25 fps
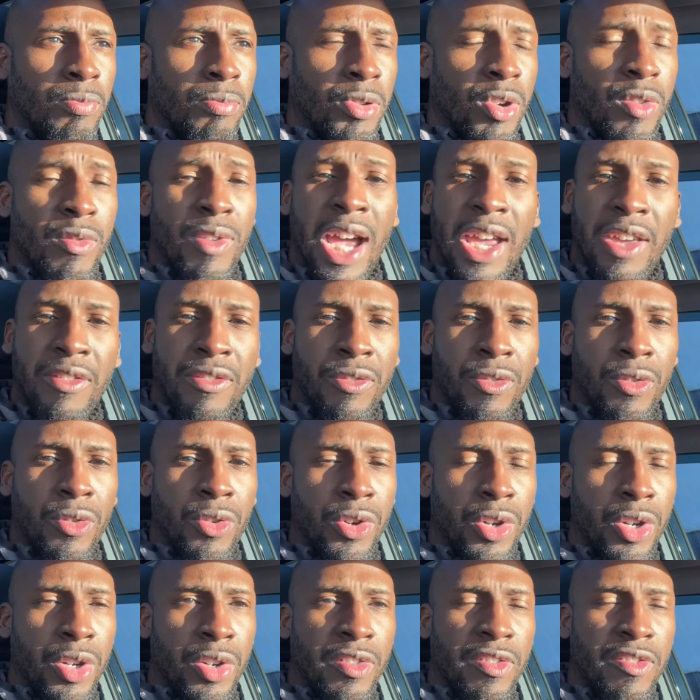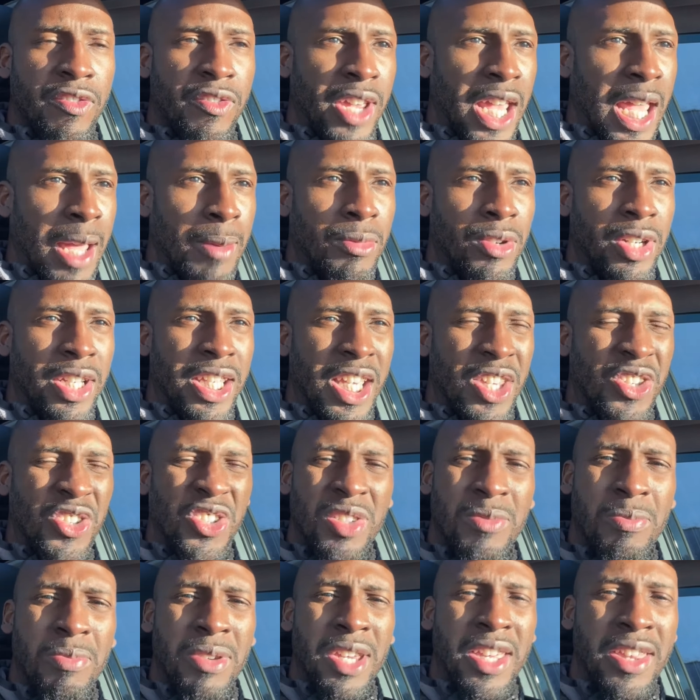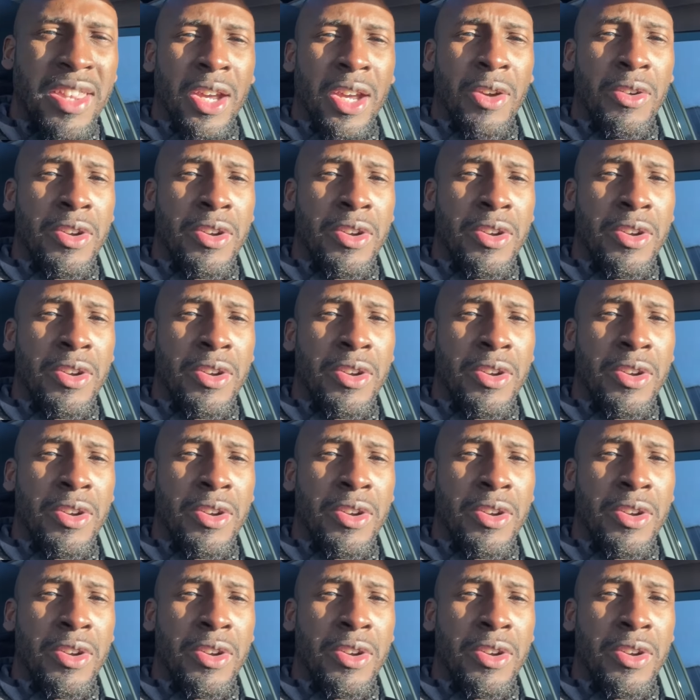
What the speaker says: provide for your family and just be